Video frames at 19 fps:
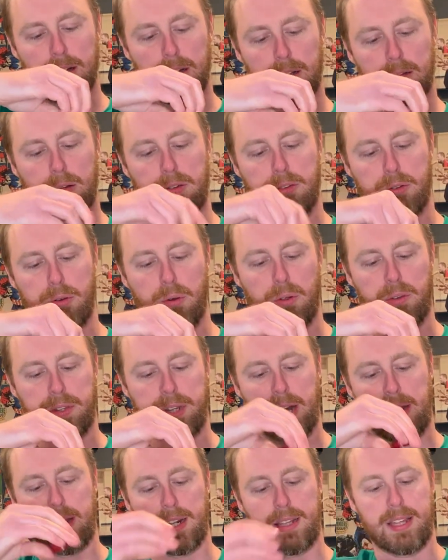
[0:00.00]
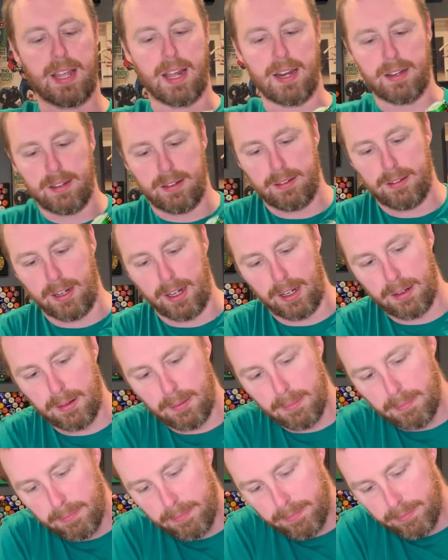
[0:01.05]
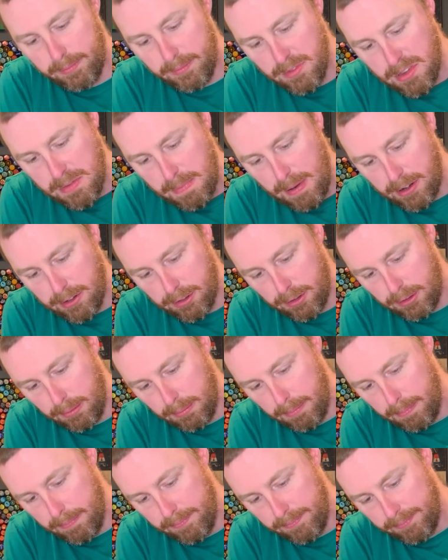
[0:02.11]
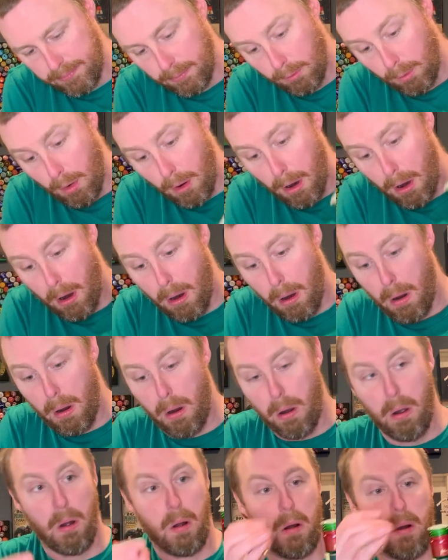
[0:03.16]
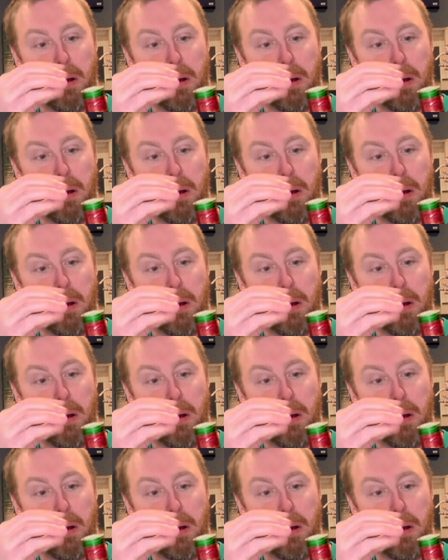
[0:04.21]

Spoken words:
This one's cool. It's got like that, like, special. Oh,